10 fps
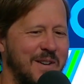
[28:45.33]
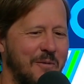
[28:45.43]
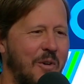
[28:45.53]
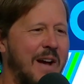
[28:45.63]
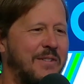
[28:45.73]
a
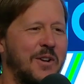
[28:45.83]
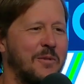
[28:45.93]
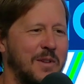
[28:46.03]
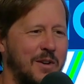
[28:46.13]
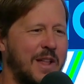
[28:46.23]
wife at
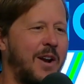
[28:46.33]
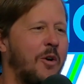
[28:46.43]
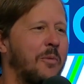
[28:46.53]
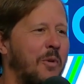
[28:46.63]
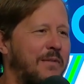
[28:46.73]
home, or not at
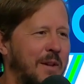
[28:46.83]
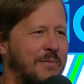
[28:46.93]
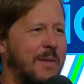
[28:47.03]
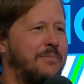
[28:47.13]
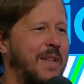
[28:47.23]
home, but what
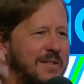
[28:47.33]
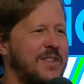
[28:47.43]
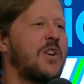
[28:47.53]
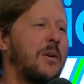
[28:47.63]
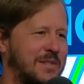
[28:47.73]
that
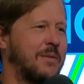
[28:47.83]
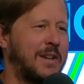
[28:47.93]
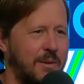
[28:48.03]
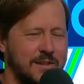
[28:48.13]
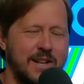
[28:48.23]
you know what I'm saying. We
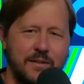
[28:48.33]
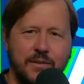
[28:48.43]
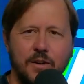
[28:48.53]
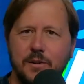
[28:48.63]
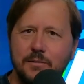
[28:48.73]
can't really say the
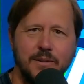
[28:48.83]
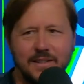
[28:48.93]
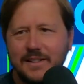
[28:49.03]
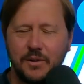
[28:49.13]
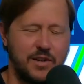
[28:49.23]
verbiage,
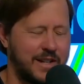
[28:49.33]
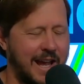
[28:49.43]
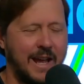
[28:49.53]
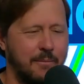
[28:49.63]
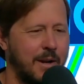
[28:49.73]
but you
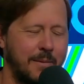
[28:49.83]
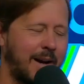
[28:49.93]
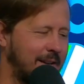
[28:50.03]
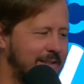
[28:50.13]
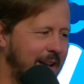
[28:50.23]
can, but I'm
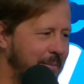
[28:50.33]
not going to say